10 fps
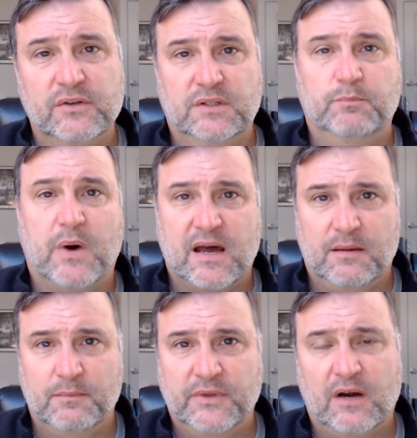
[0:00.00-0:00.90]
it
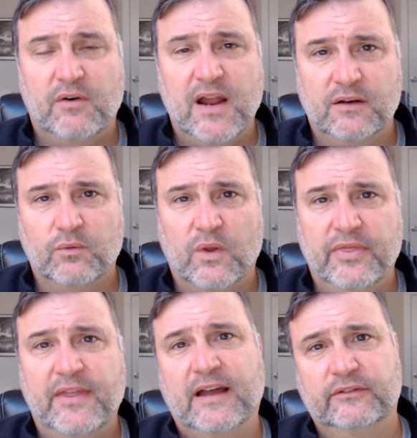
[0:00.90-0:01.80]
bottomed around
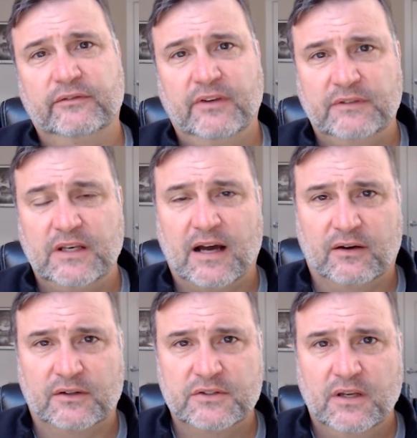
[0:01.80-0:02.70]

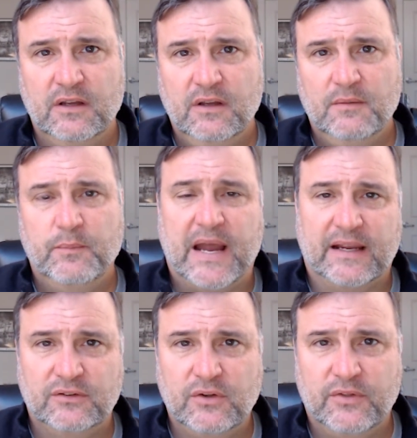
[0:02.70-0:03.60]
$1,050 back
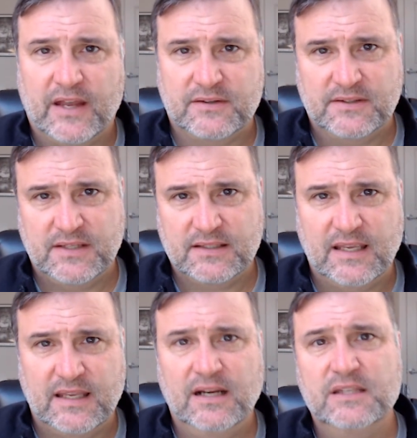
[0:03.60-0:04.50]
in
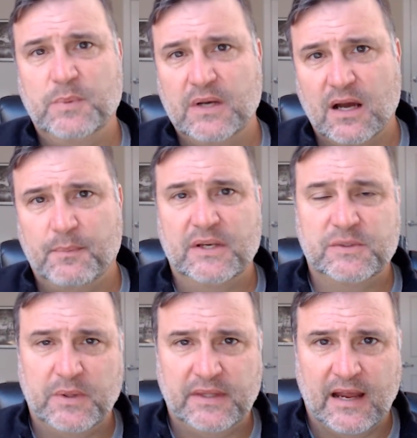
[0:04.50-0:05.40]
2016, and it's been up and it's
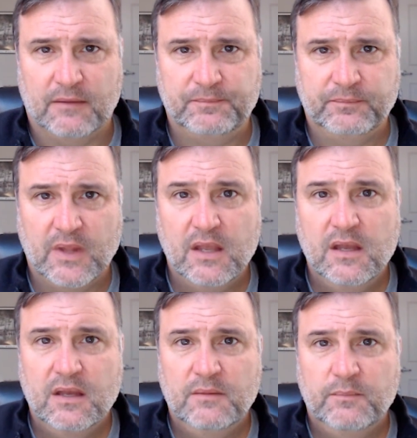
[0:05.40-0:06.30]
been down,
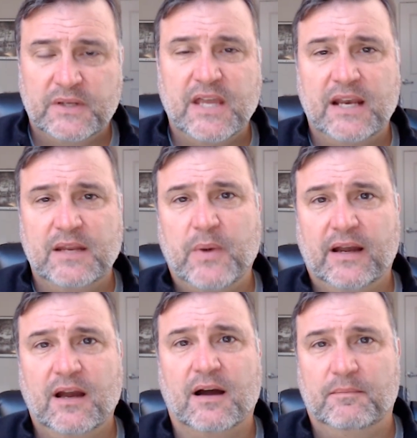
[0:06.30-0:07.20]
but it's heading
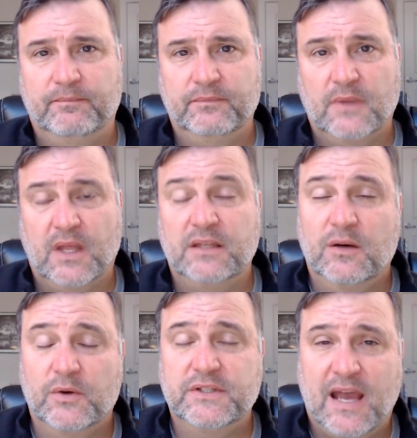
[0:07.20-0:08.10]
back up. And you know
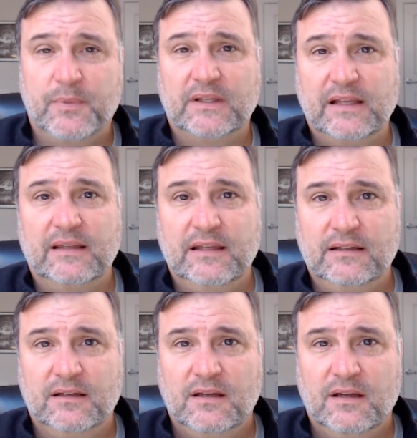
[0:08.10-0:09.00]
what's happened lately?
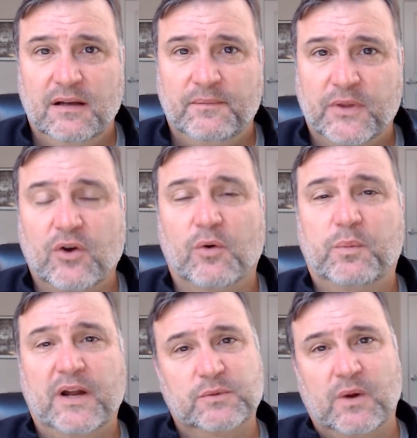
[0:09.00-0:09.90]
The gold
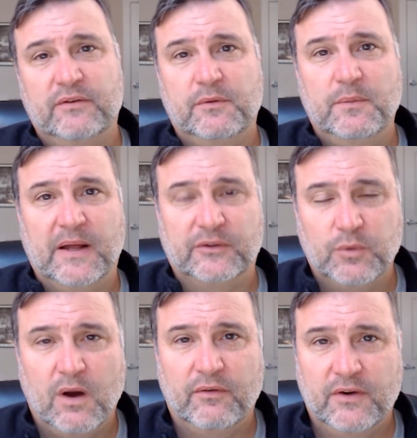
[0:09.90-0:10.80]
price went from about
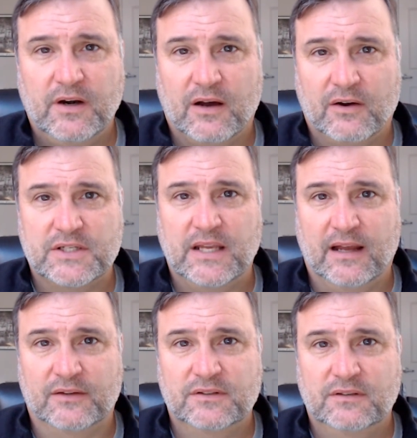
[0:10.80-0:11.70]
$1,200 an
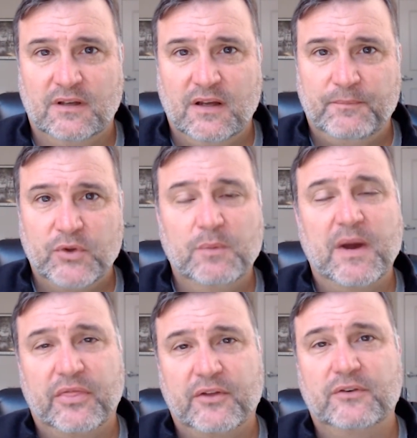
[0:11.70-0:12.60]
ounce
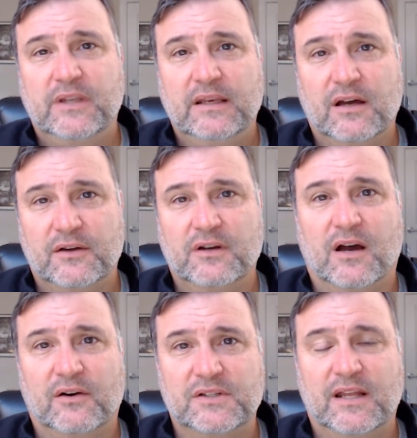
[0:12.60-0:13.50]
about $1,300
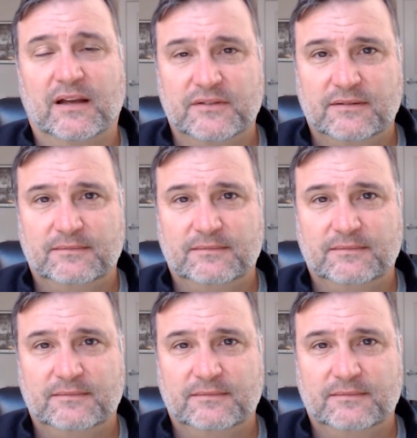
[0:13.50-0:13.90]
an ounce.